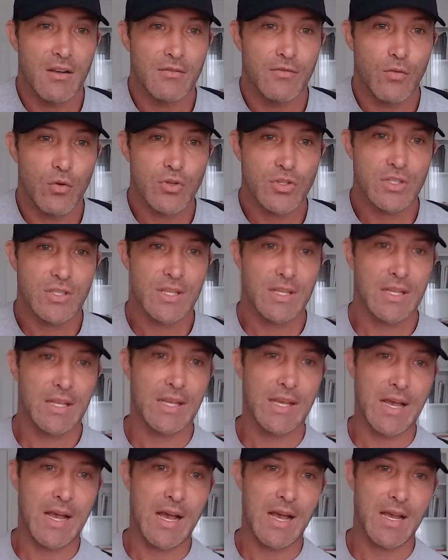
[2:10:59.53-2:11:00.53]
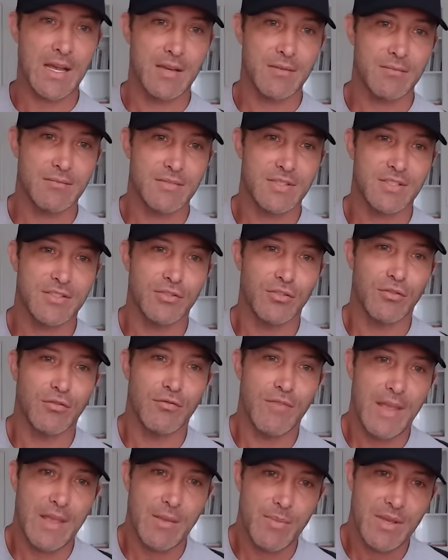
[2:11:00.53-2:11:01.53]
Unfortunately, I'm
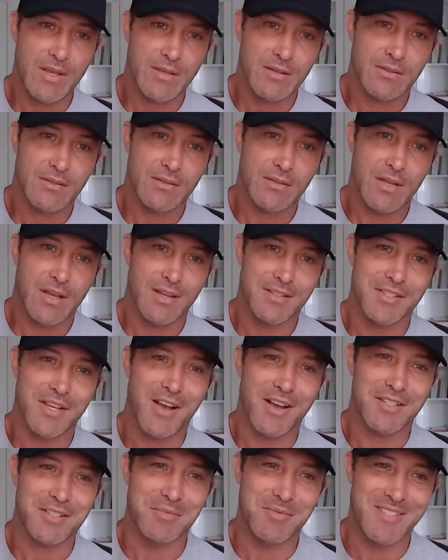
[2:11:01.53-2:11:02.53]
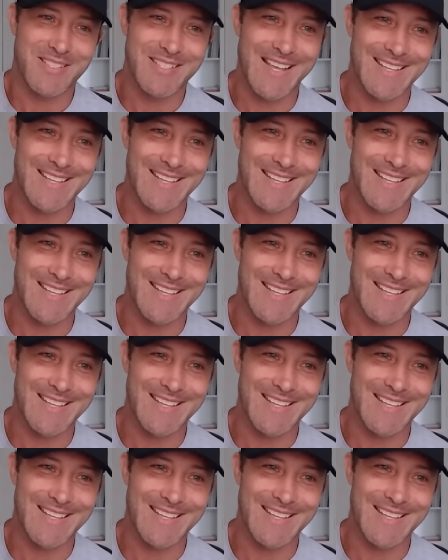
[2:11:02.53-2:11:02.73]
still vaping. Talk some